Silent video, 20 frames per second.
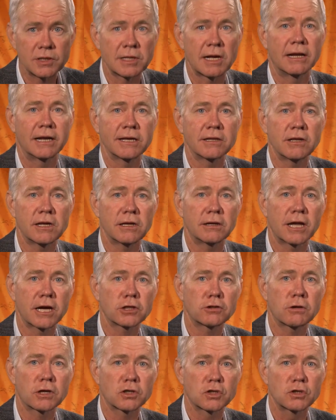is selling the
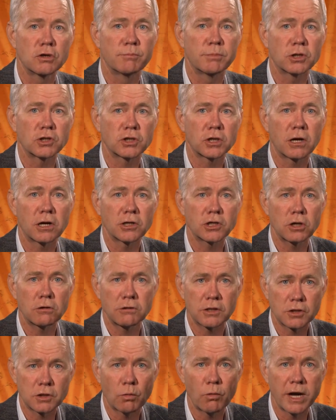electric
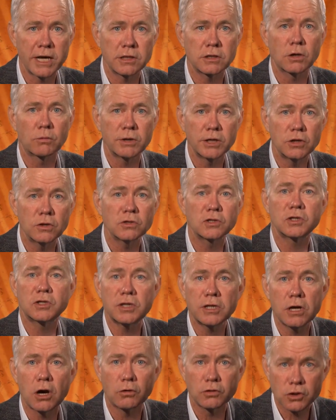supercharger as a way to reduce
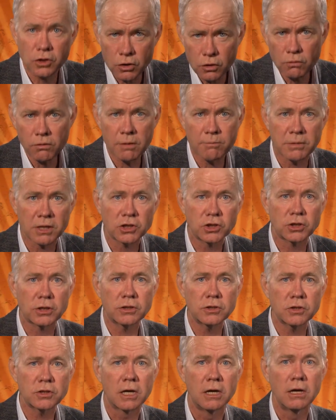C O two
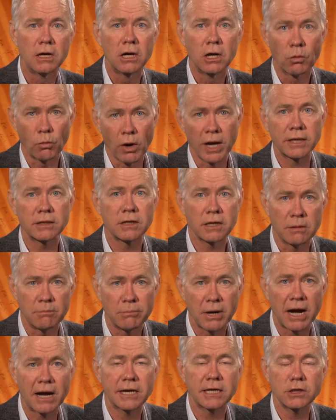emissions when
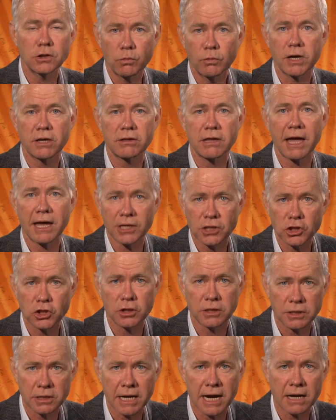combined with
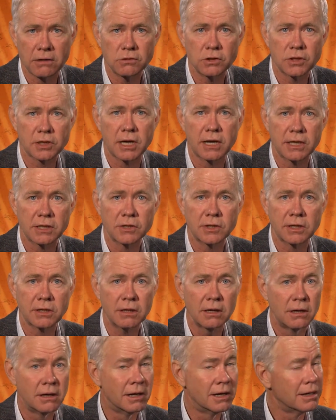engine
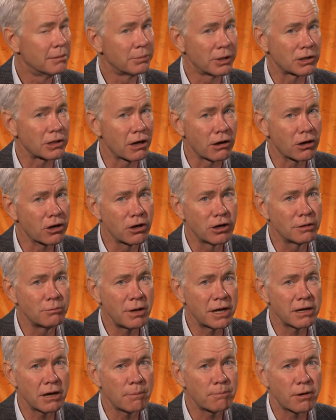downsizing, but there could
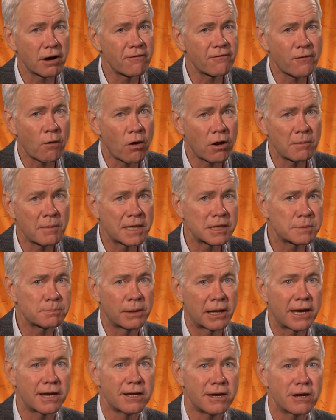be a performance
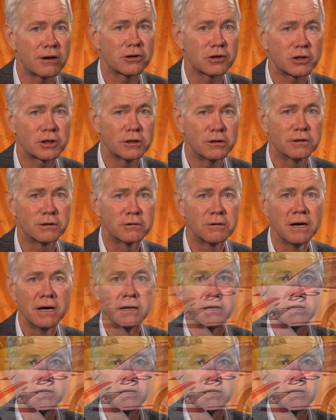play here too.